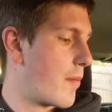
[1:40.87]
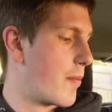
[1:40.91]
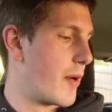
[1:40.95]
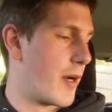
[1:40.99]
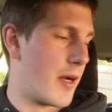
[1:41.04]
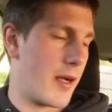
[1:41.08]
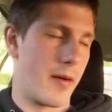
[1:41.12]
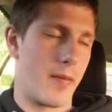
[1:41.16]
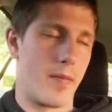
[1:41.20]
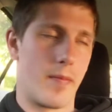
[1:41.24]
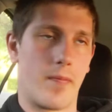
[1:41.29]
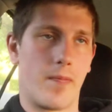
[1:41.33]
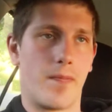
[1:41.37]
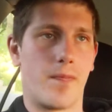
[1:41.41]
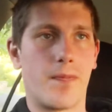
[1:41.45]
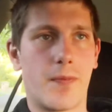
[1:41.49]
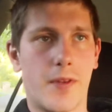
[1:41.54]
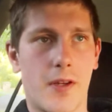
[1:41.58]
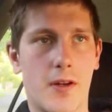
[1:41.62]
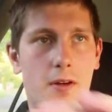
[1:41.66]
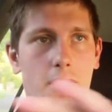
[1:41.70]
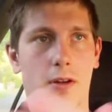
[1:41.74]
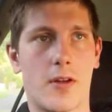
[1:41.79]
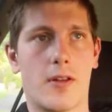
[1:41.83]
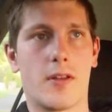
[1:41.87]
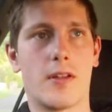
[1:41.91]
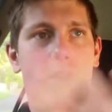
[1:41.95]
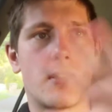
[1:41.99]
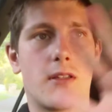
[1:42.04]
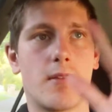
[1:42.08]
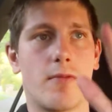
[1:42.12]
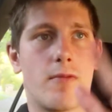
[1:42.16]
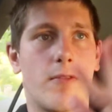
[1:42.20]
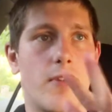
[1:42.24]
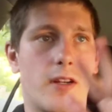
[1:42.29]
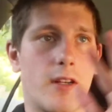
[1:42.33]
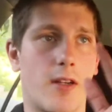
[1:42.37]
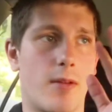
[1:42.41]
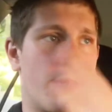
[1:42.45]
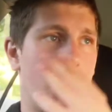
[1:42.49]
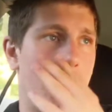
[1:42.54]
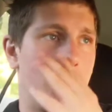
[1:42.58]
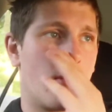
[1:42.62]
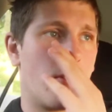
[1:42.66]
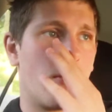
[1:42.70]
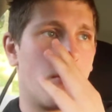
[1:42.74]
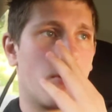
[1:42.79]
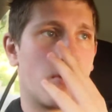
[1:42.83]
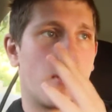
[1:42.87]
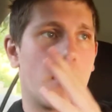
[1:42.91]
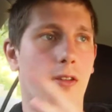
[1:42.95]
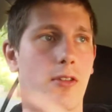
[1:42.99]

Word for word: But you know, there's some fundamentals.